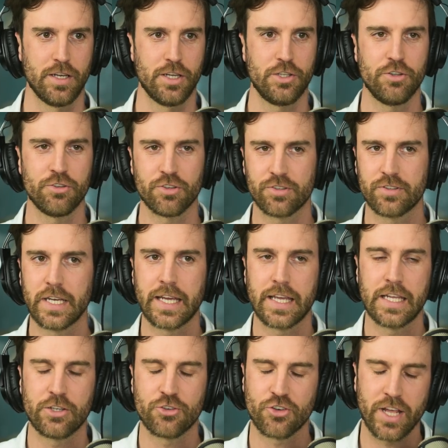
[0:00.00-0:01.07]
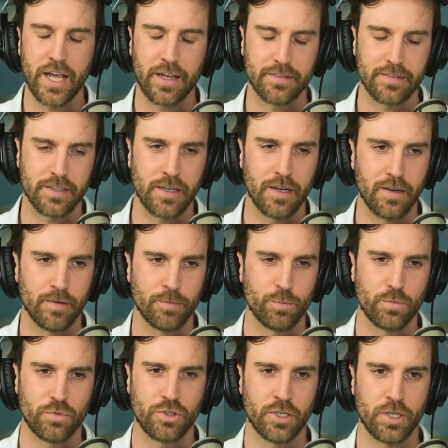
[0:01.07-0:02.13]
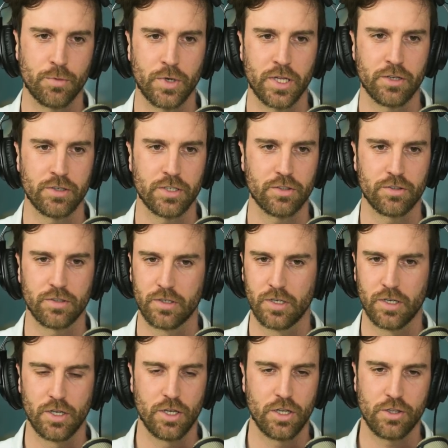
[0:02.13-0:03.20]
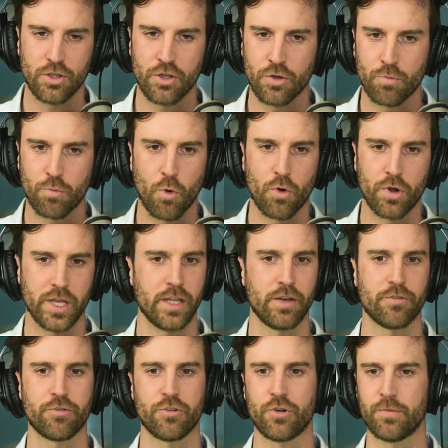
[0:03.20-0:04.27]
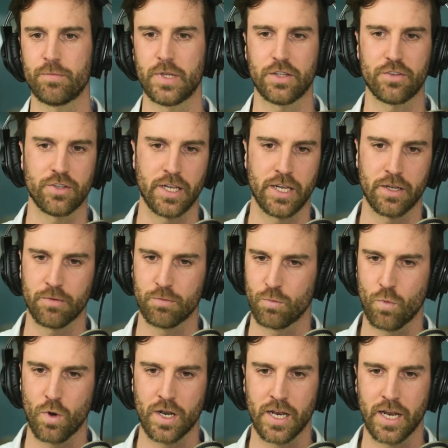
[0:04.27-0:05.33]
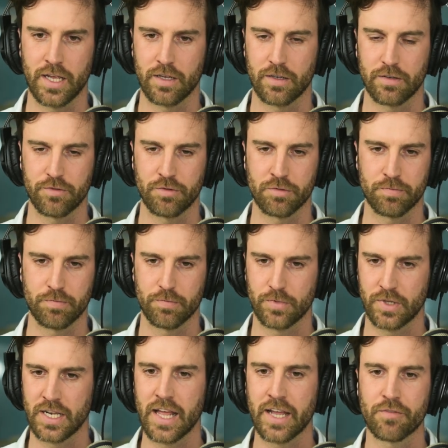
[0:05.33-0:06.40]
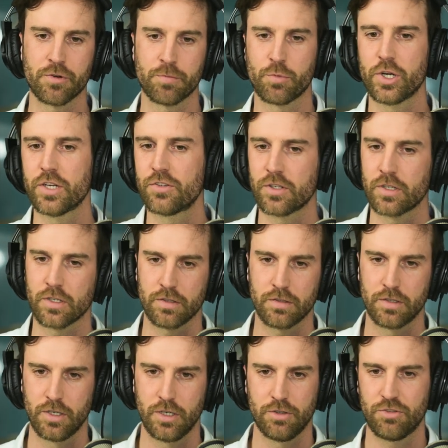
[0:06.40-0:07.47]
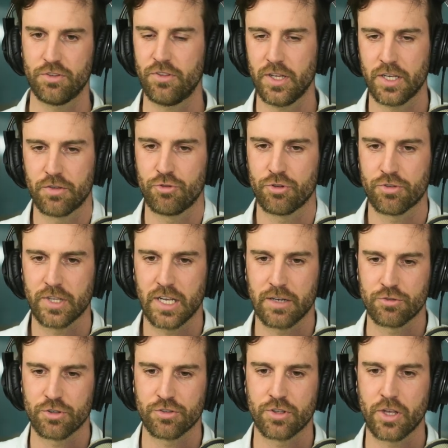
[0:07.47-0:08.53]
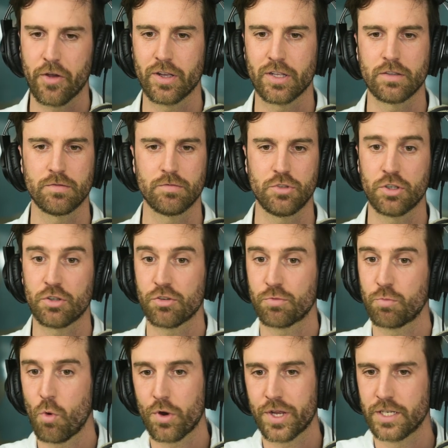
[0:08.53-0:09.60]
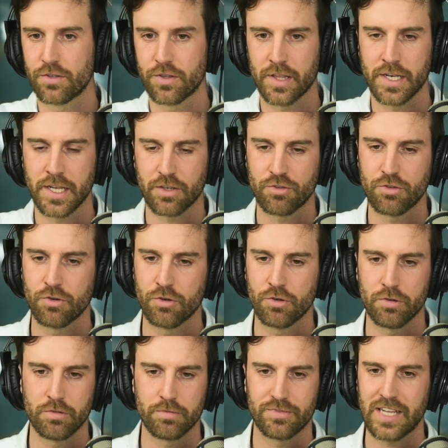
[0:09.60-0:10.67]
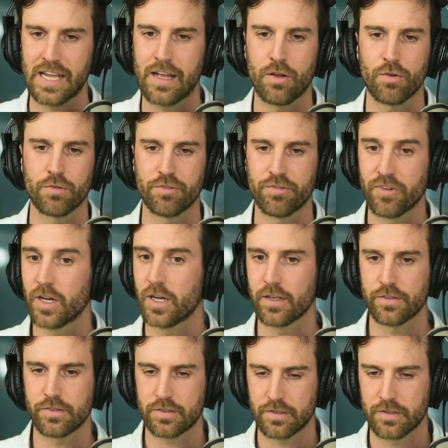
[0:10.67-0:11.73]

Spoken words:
you just take each day as it comes, whether it's you walking from, let's say, one length for the length of Britain. Just think of yourself just going, you're just walking to the next door town first.